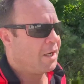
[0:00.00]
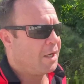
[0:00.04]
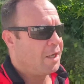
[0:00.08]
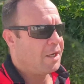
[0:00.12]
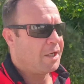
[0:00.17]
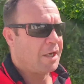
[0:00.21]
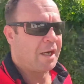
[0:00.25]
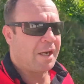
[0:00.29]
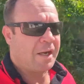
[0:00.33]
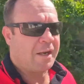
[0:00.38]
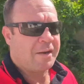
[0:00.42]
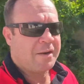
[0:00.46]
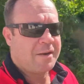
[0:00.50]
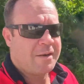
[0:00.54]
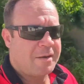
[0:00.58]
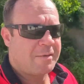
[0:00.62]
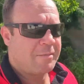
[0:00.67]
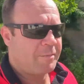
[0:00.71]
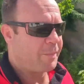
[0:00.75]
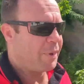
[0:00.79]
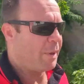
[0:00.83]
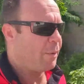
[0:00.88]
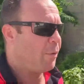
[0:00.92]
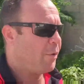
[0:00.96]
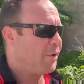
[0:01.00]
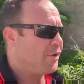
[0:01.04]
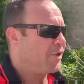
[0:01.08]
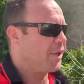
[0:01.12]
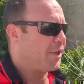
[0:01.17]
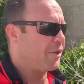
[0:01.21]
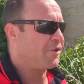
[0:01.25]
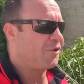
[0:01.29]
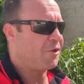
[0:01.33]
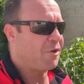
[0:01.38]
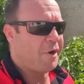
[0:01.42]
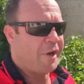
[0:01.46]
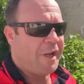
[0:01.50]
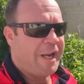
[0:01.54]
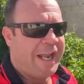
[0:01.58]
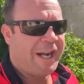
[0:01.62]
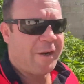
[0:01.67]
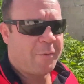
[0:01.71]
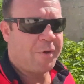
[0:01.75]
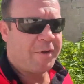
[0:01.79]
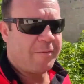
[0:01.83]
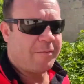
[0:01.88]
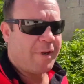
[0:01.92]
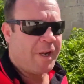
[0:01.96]
You know, people always say, Scotty, how
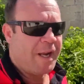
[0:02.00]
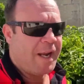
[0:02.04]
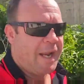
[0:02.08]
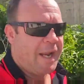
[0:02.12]
do we